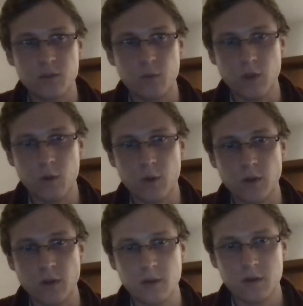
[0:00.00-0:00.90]
really
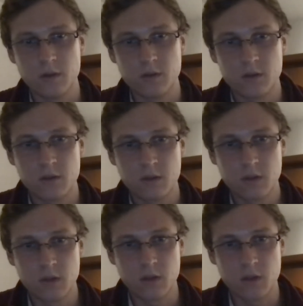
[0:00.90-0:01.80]
quickly
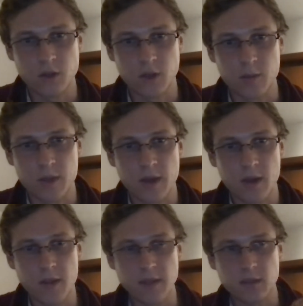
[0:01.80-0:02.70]
on top of that,
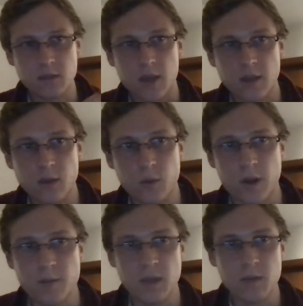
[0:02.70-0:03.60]
and that's exactly what
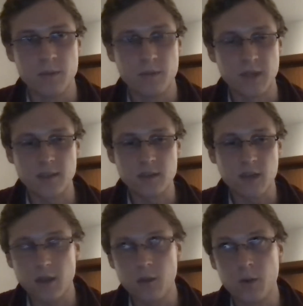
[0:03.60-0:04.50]
I mean. That's
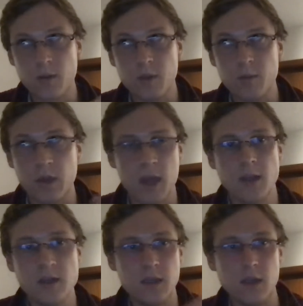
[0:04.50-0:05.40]
exactly what I mean by
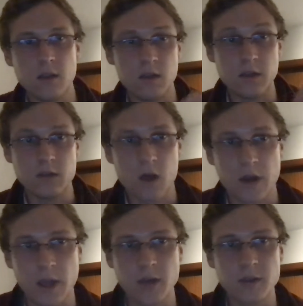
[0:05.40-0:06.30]
any data that is
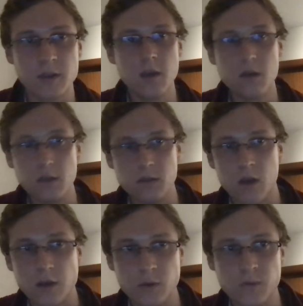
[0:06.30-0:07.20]
not annotated is
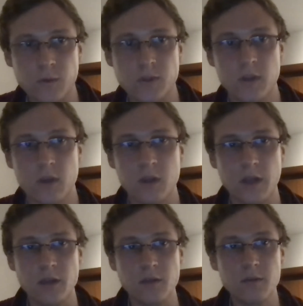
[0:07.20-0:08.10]
not useful to the
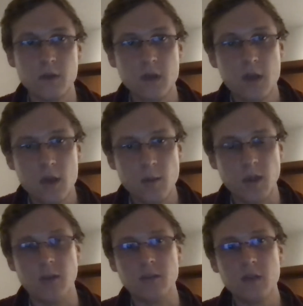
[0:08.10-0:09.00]
collective,
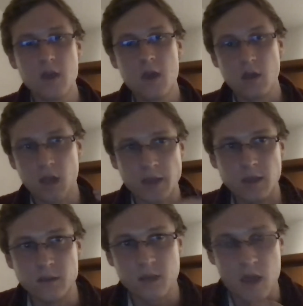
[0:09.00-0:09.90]
because like
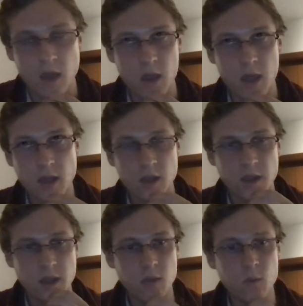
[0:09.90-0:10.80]
he's saying,
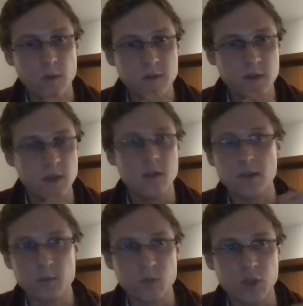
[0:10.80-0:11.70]
he's
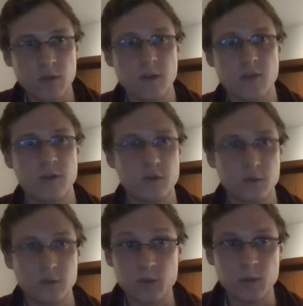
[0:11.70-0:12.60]
got some gene of interest or
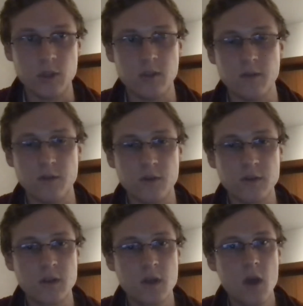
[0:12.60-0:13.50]
some species of
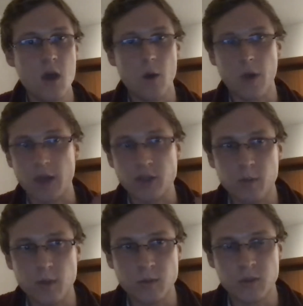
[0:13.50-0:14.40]
interest. Okay, I should
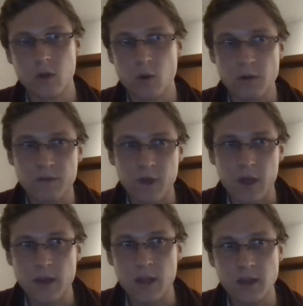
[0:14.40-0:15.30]
be able to go and
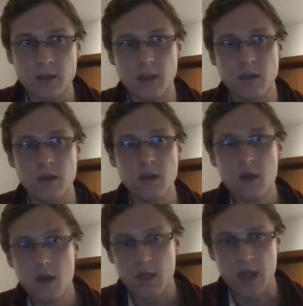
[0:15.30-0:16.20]
find any data
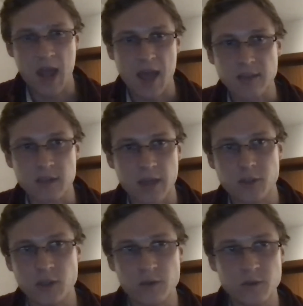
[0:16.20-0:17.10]
that has that
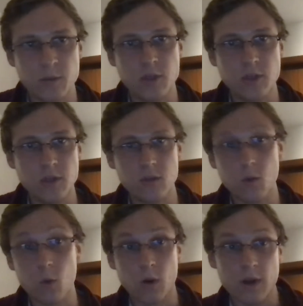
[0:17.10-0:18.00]
gene or species
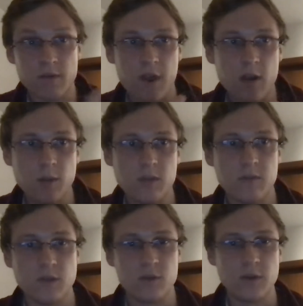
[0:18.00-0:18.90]
or environment of
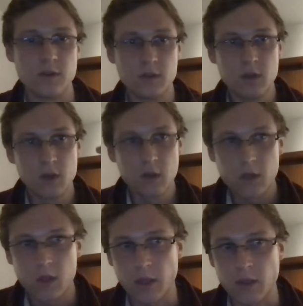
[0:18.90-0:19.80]
interest
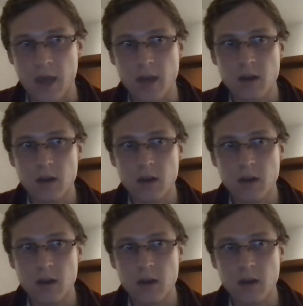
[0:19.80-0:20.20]
like that,